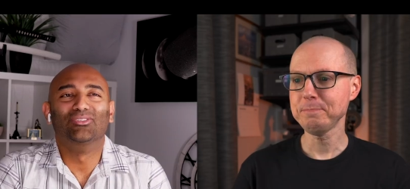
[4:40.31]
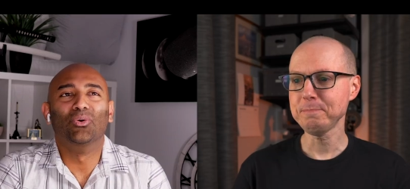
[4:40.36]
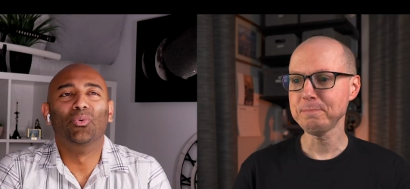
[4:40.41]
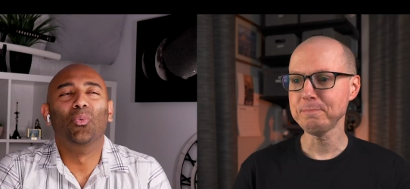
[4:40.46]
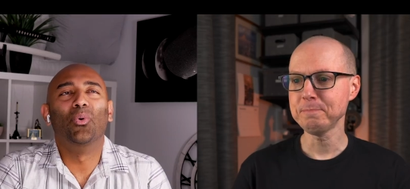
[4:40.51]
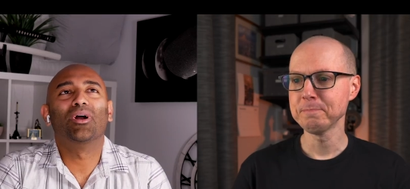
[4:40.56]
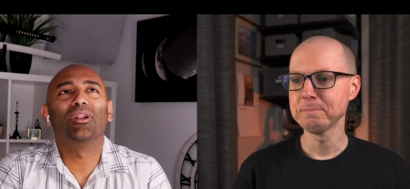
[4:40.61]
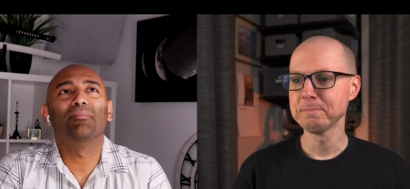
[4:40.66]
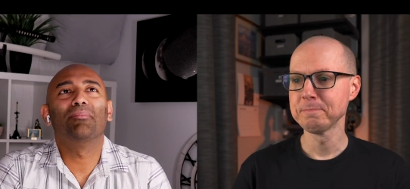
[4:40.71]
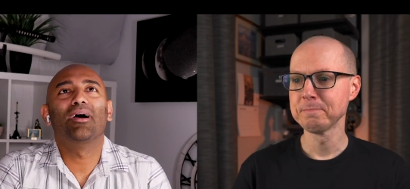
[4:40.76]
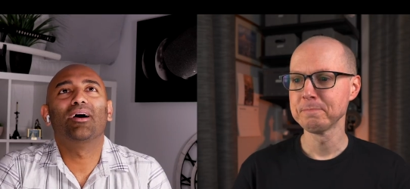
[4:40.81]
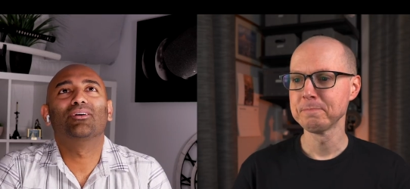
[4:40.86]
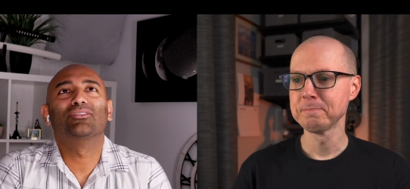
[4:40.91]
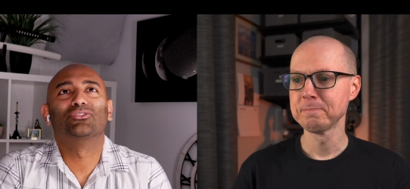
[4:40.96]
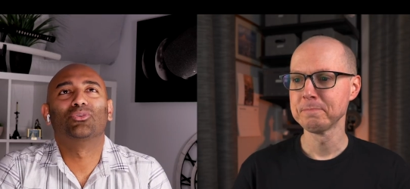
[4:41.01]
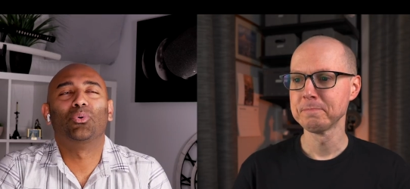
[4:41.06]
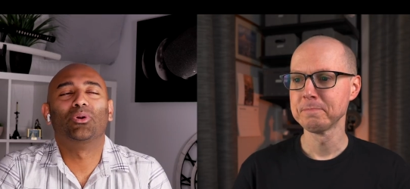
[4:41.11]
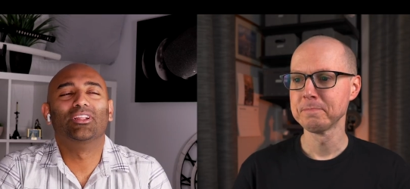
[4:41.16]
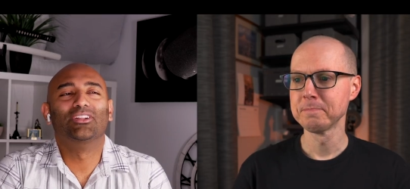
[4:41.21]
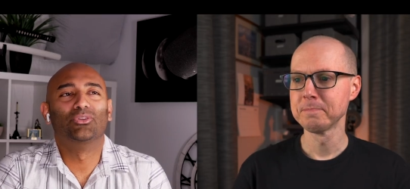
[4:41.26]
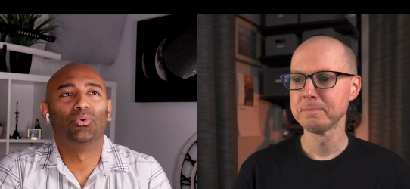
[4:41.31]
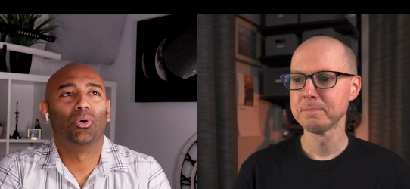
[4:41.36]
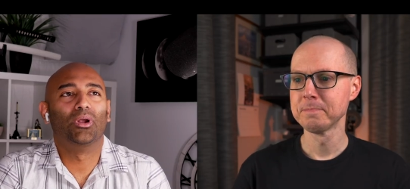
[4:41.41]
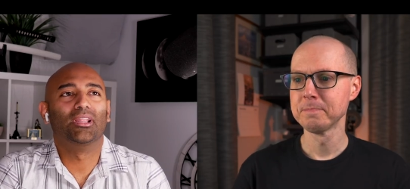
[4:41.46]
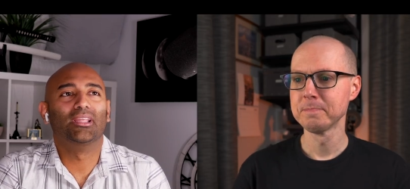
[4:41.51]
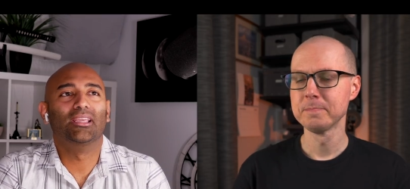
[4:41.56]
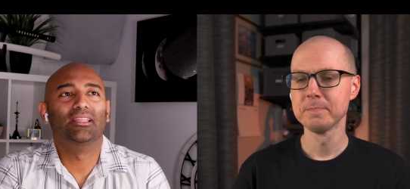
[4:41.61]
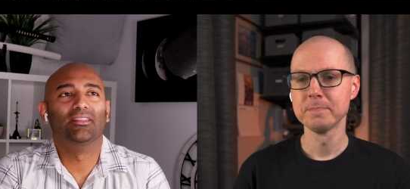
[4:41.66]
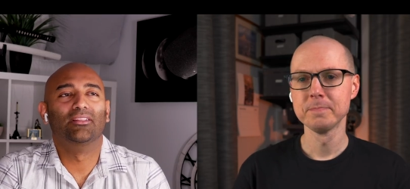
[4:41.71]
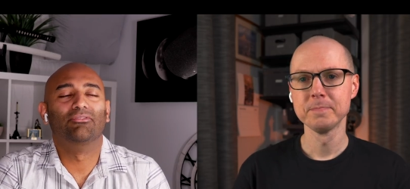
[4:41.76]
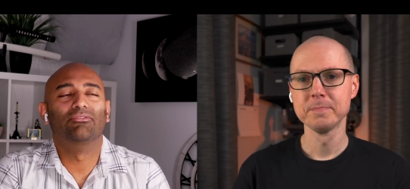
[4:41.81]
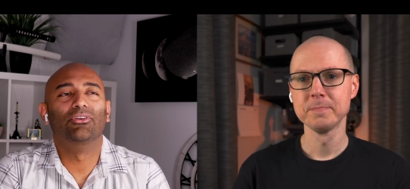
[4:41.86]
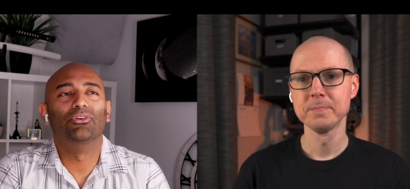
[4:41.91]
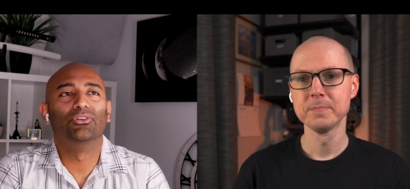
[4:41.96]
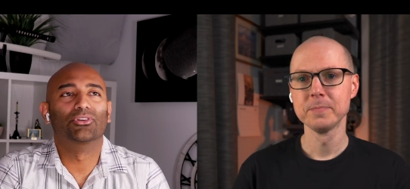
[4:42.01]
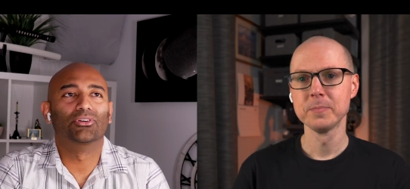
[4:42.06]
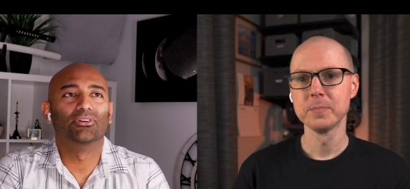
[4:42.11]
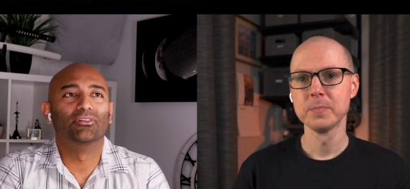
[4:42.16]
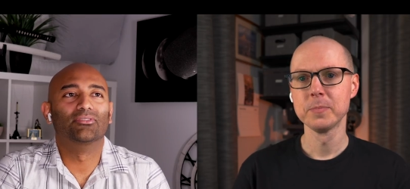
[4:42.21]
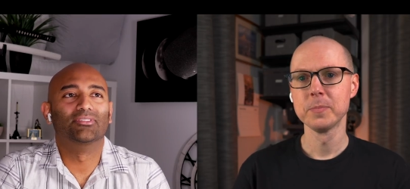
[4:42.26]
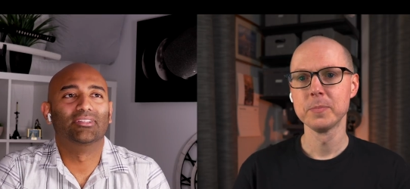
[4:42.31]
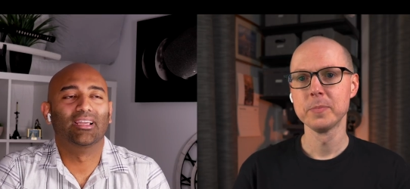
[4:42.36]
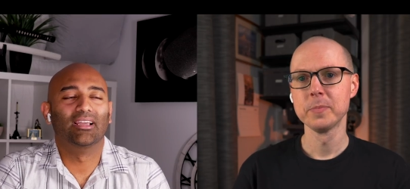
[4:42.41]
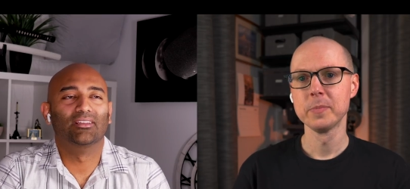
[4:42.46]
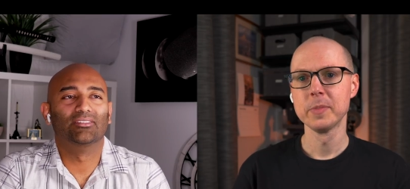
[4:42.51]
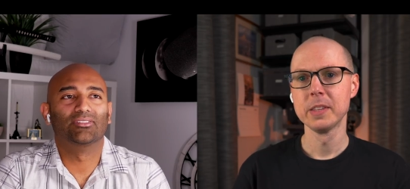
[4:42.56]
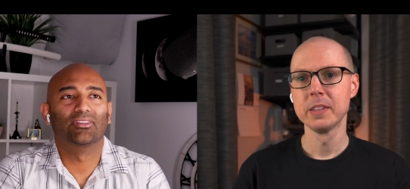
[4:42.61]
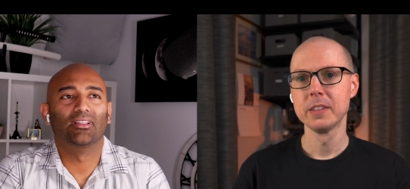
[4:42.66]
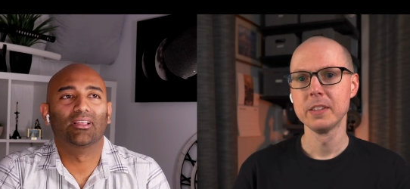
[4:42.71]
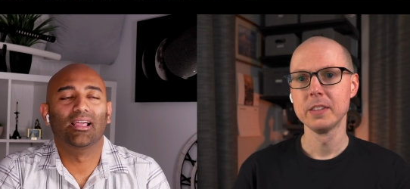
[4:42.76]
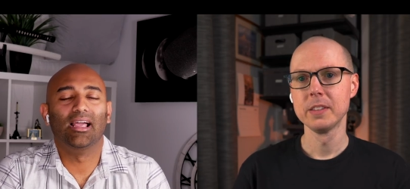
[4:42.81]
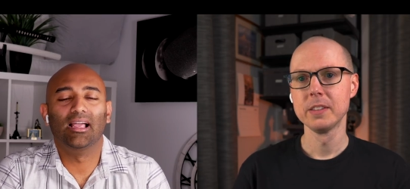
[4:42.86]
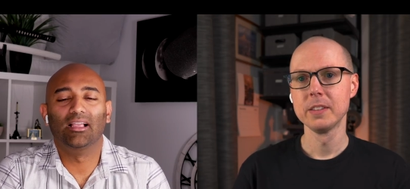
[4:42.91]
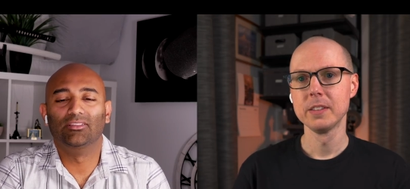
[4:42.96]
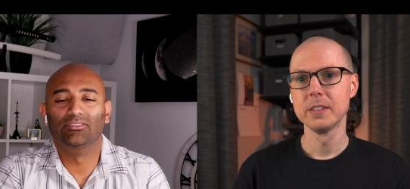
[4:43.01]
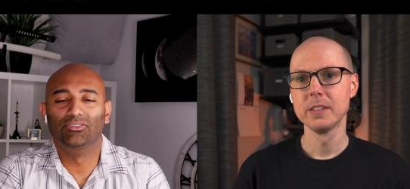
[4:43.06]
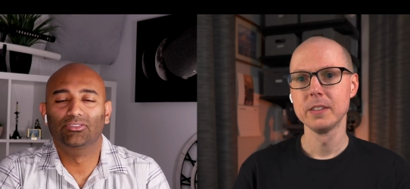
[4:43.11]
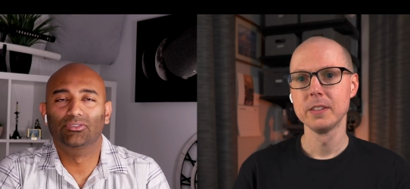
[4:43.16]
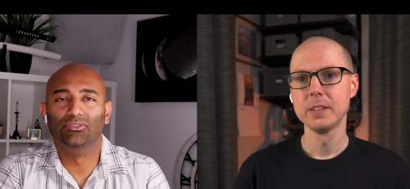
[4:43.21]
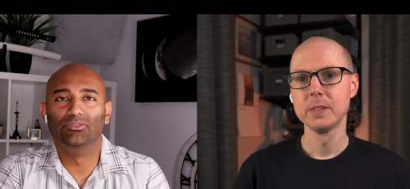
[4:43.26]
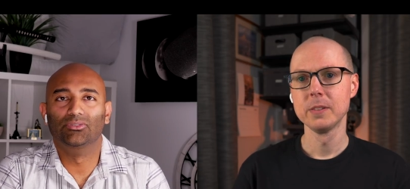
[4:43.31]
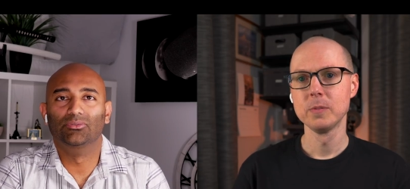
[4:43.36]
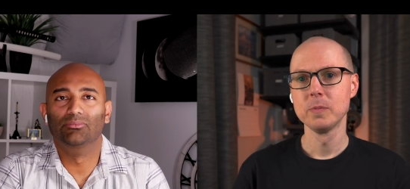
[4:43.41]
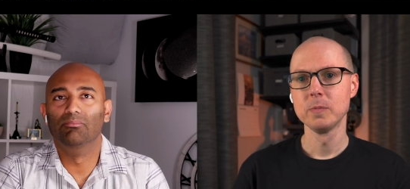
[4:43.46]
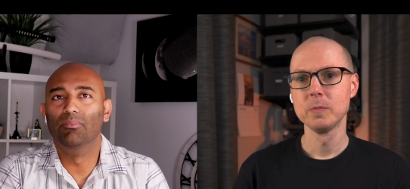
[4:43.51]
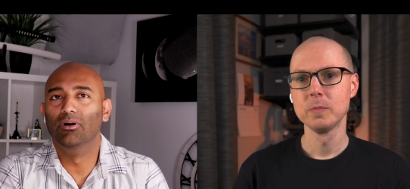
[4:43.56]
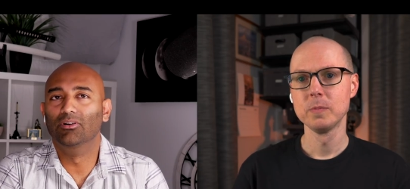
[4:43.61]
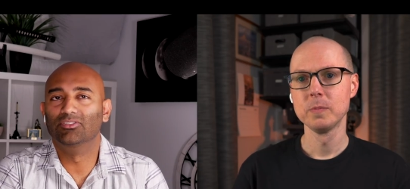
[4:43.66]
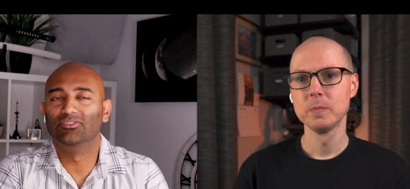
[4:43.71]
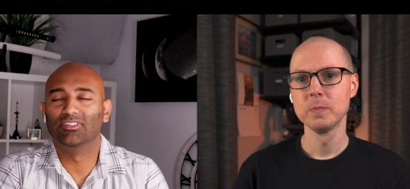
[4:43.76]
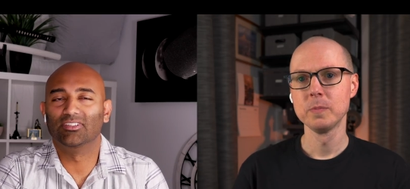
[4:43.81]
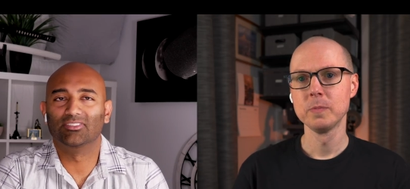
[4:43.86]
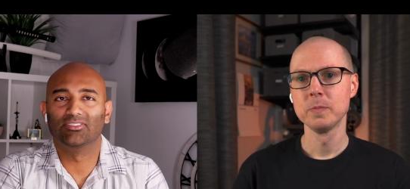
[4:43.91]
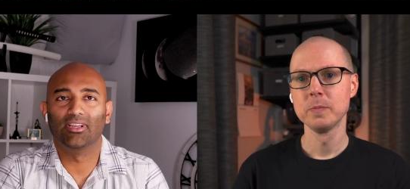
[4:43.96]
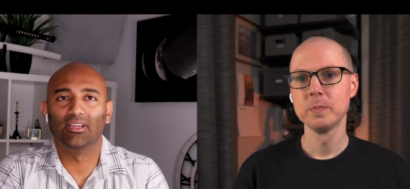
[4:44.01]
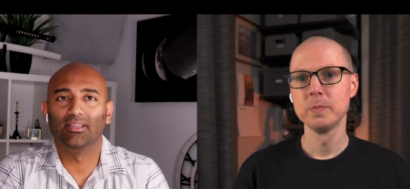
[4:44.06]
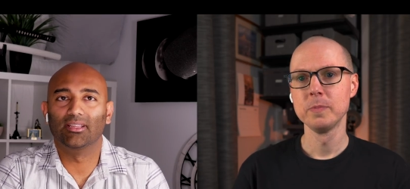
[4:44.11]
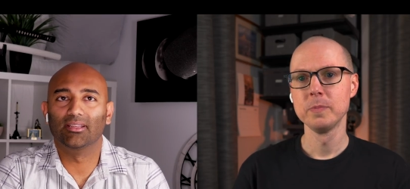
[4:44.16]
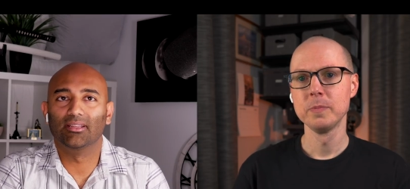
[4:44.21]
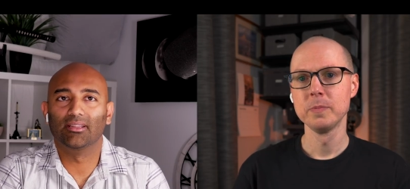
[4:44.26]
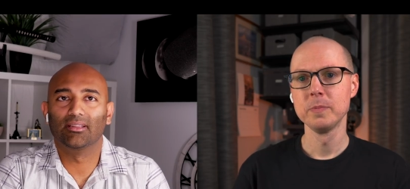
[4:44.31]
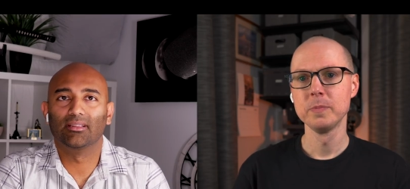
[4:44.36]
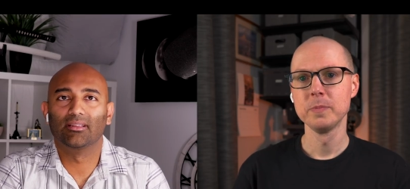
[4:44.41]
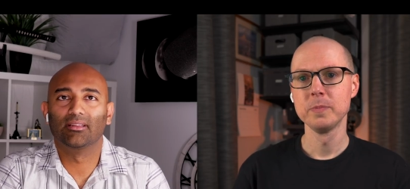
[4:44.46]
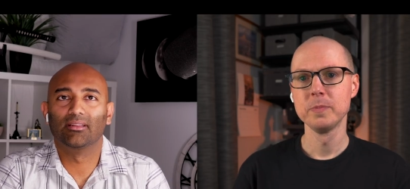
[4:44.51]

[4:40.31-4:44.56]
Speaker 1: So what about twenty twenty and the future of Tesla has you most excited?